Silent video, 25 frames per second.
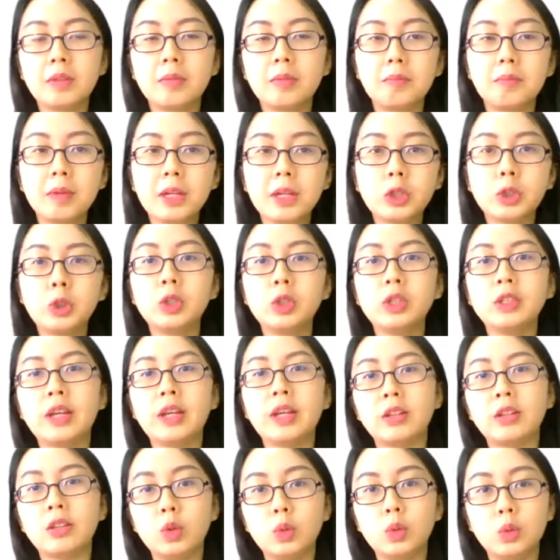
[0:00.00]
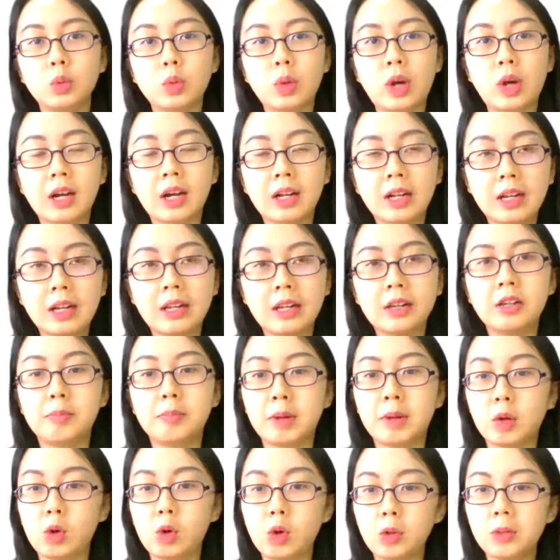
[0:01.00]
Make sure that you are clear
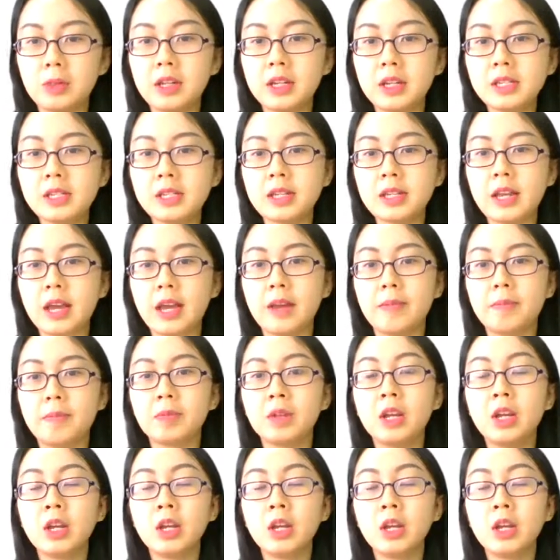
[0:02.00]
about all this and